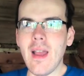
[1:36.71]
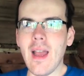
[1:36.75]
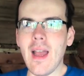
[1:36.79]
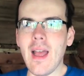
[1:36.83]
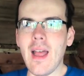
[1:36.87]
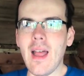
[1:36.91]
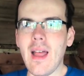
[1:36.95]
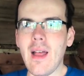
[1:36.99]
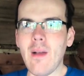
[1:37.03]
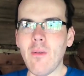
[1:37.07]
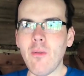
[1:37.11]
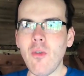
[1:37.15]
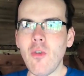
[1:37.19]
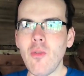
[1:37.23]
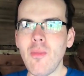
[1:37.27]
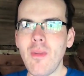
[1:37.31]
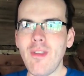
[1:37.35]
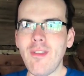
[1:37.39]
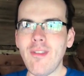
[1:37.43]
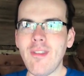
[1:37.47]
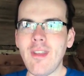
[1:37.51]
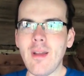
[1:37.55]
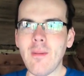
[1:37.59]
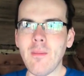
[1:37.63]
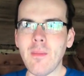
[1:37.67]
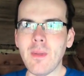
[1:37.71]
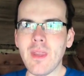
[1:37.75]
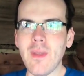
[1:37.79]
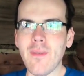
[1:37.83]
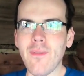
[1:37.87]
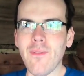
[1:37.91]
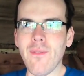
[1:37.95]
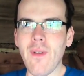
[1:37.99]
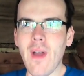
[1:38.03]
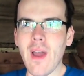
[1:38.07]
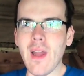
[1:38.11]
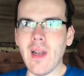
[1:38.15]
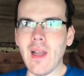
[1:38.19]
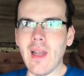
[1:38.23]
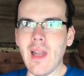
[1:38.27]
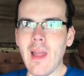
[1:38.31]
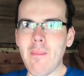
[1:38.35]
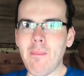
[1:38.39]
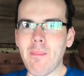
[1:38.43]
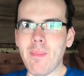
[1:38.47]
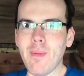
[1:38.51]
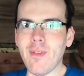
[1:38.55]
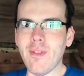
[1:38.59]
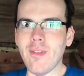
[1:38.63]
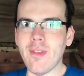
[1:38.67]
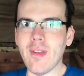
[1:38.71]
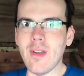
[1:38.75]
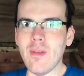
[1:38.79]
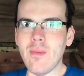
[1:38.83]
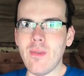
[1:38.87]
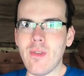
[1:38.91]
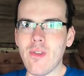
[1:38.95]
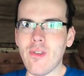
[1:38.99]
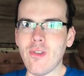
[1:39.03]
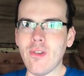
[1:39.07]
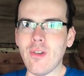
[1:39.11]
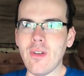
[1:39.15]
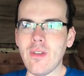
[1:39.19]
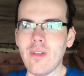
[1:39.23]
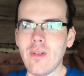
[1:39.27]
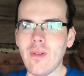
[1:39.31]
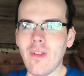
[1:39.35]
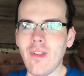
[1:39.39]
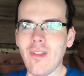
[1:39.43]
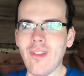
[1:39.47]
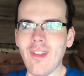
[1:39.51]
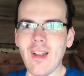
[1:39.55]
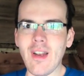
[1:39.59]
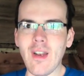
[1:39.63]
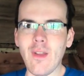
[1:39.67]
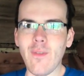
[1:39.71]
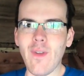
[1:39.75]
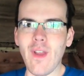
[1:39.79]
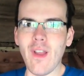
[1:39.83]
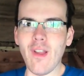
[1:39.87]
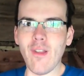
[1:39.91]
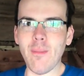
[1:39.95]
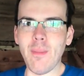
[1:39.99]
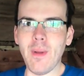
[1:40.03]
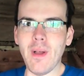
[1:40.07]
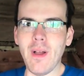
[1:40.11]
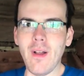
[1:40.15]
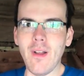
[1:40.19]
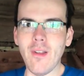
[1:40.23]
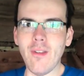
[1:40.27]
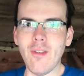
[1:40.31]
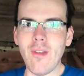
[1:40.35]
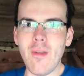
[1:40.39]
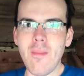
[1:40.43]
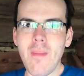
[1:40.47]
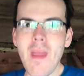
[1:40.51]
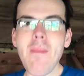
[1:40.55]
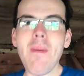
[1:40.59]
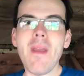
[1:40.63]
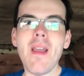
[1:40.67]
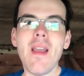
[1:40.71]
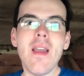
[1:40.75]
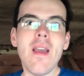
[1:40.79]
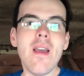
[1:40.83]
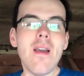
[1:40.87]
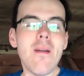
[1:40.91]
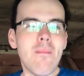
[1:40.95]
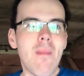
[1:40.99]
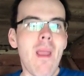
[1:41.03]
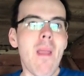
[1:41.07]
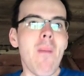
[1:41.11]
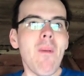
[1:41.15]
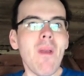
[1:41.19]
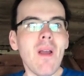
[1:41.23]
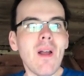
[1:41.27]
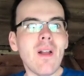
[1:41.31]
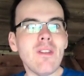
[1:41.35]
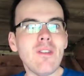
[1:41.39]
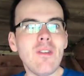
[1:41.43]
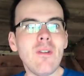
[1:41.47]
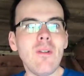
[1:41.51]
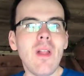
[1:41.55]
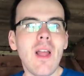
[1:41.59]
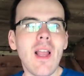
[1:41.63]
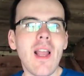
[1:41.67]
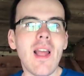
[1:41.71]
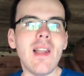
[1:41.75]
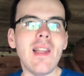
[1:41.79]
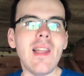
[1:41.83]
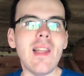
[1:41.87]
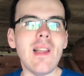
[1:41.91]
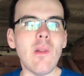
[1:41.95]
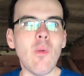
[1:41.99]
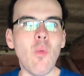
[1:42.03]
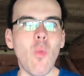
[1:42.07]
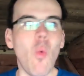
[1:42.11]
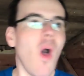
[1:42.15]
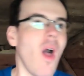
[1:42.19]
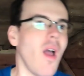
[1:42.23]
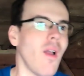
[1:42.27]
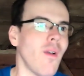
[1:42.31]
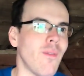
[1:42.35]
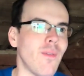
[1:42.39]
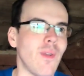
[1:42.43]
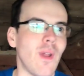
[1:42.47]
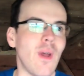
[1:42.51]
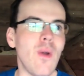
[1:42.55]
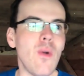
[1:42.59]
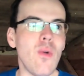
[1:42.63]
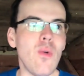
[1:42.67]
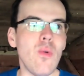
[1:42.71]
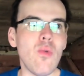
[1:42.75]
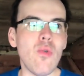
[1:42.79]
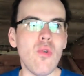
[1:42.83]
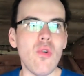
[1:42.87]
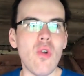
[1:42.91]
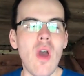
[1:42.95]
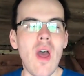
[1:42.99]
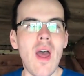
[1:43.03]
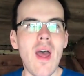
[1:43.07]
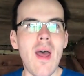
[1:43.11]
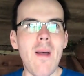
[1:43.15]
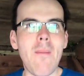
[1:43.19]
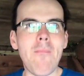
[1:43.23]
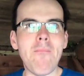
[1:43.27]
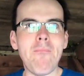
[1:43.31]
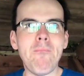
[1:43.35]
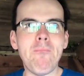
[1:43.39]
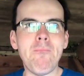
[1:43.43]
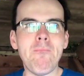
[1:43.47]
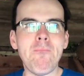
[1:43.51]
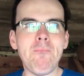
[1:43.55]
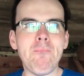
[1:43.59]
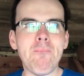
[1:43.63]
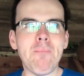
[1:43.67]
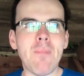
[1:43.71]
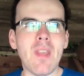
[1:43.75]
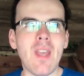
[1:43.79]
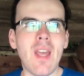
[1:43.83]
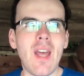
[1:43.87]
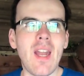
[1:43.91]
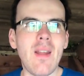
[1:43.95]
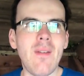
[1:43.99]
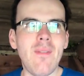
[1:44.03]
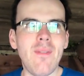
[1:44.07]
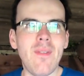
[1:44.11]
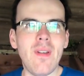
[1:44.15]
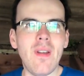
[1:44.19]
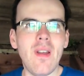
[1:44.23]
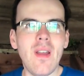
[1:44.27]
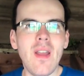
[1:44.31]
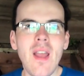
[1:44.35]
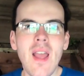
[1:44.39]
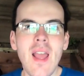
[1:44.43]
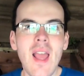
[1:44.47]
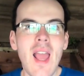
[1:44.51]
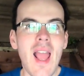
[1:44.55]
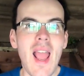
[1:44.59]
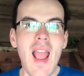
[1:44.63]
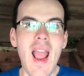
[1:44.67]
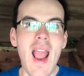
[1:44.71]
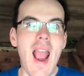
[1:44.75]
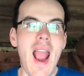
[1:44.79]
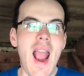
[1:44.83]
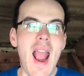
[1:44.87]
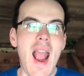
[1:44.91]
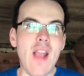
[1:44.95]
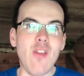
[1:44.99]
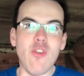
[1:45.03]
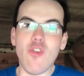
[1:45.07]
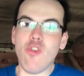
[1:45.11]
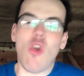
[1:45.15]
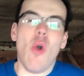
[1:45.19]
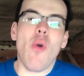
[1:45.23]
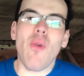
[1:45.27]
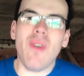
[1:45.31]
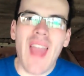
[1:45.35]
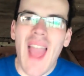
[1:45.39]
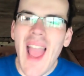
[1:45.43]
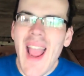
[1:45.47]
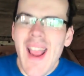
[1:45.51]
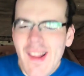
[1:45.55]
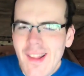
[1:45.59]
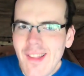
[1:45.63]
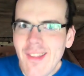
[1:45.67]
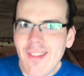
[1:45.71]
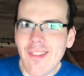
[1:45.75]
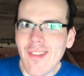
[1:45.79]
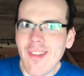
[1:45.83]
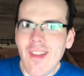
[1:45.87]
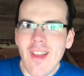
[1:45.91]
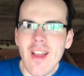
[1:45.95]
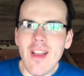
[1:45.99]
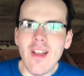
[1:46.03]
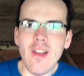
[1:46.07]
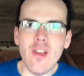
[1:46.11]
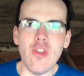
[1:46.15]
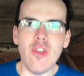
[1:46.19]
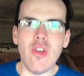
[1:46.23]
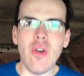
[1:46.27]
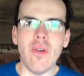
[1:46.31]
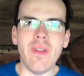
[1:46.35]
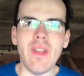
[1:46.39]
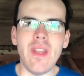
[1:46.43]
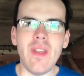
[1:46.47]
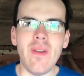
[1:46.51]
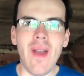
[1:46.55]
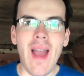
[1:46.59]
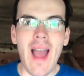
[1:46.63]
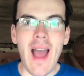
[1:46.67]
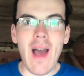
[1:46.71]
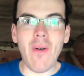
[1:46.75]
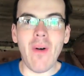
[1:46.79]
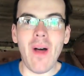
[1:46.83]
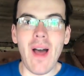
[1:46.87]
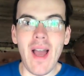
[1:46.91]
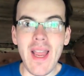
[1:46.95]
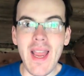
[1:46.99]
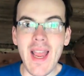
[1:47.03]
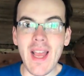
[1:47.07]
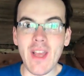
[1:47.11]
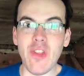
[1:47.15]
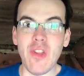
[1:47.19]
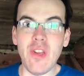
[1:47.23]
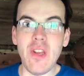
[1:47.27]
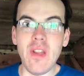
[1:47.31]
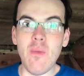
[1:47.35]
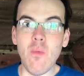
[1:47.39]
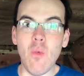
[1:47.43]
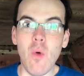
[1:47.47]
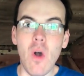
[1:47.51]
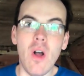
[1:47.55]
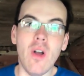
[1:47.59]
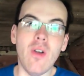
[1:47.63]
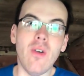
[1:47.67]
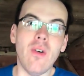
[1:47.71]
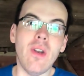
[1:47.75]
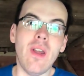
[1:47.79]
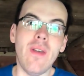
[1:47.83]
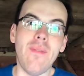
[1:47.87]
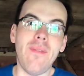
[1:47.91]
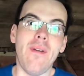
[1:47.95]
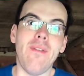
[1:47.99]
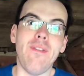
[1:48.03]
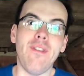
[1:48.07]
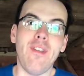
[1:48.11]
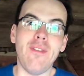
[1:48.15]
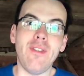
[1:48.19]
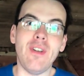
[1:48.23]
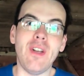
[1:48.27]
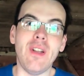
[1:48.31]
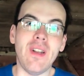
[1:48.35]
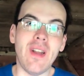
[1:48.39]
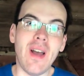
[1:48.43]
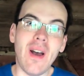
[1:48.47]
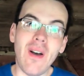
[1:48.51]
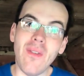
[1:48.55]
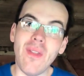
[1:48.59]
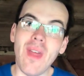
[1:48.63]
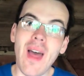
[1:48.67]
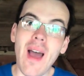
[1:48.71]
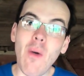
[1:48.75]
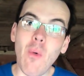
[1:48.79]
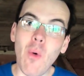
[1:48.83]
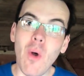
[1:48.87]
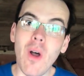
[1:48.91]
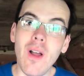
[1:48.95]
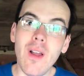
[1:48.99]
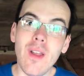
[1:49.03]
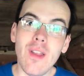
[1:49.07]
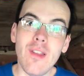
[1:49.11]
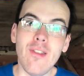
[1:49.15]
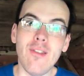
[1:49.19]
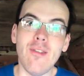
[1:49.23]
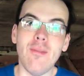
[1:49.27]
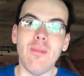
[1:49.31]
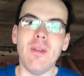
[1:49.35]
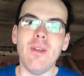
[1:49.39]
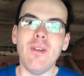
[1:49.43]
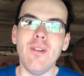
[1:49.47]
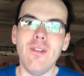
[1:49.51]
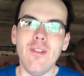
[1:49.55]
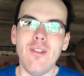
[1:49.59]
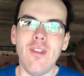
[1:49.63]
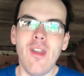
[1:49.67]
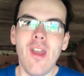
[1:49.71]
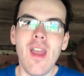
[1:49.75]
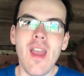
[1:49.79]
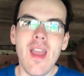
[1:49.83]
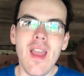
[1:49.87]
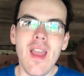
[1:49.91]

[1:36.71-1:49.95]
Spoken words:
We're almost done with the final episode. We just got to do the sound effects pass. So maybe I'll do like a little workflow kind of showcase showing you how I actually work on FF7 and how that works, because